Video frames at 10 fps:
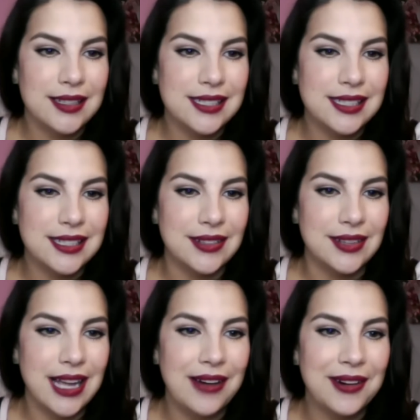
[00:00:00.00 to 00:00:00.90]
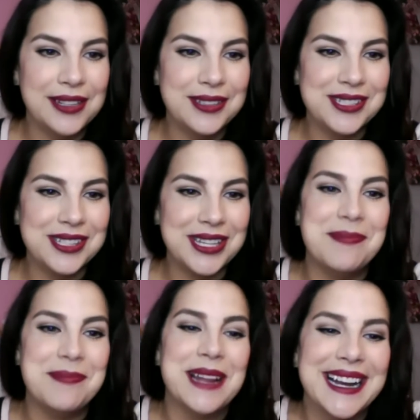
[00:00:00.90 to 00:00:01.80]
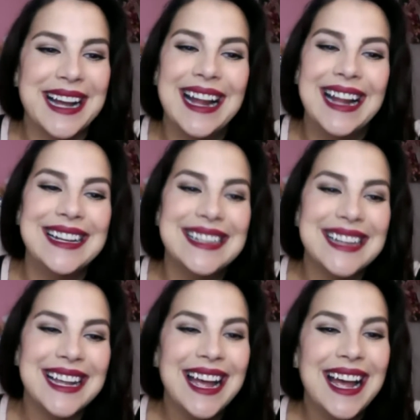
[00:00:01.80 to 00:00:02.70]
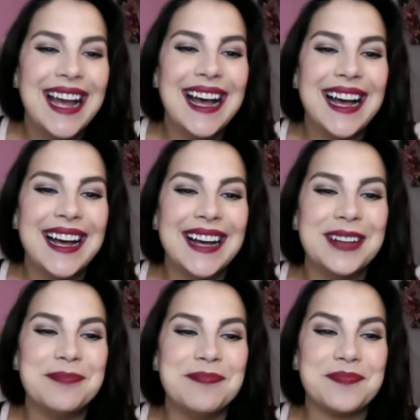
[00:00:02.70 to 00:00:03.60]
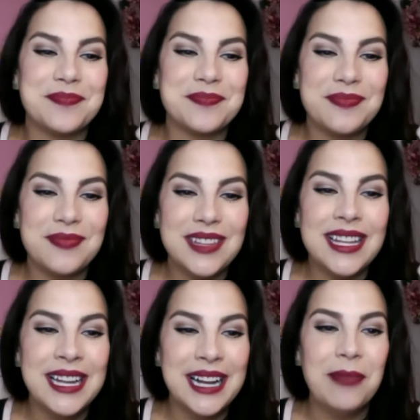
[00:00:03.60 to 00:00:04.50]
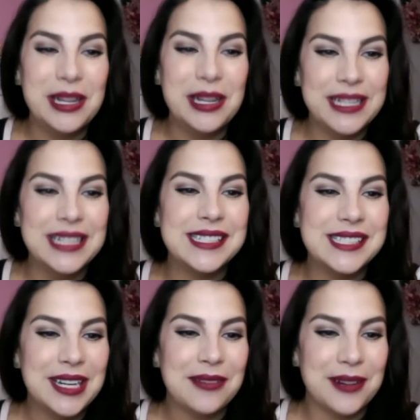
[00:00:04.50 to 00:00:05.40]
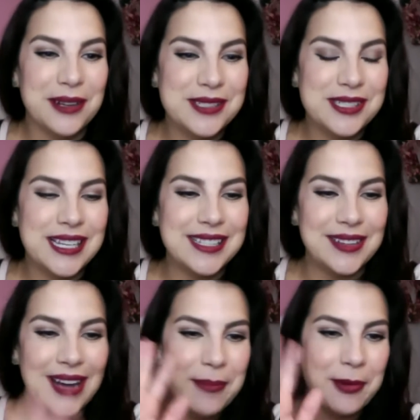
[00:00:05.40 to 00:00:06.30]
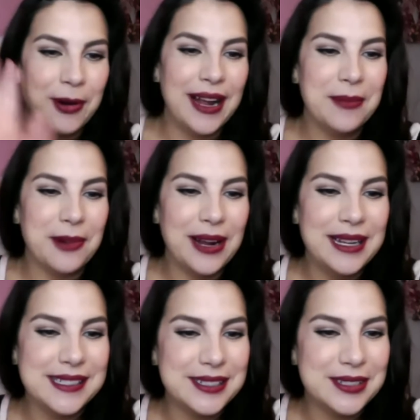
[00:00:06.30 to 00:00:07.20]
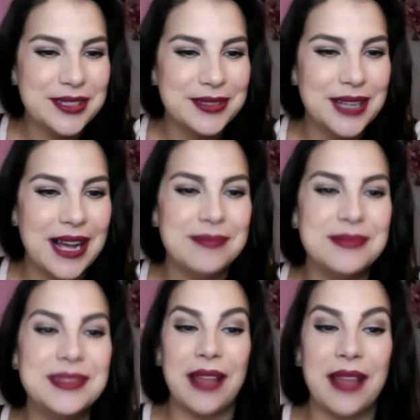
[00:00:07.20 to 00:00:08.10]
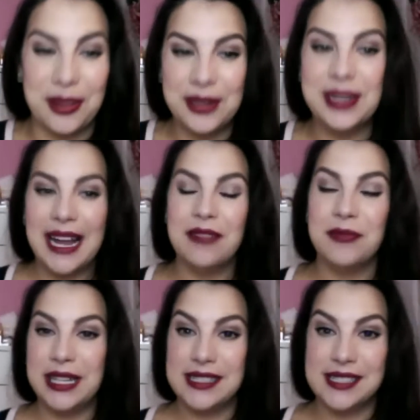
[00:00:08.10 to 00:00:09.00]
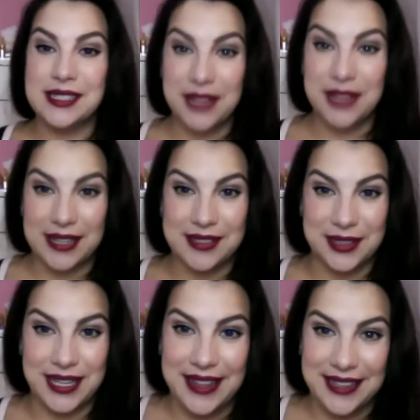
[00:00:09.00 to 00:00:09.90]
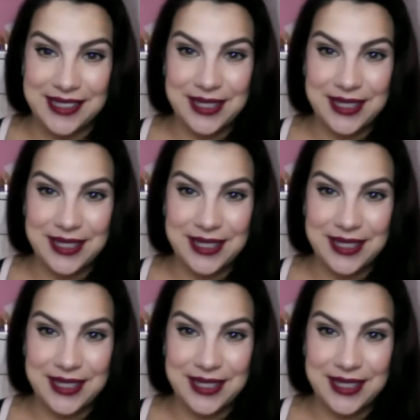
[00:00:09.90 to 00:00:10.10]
So, how are you sleeping at night? And how many weeks? Rose says, oh, hi, Mariah. Mariah's here, too. Yeah, 39 weeks as of yesterday. That's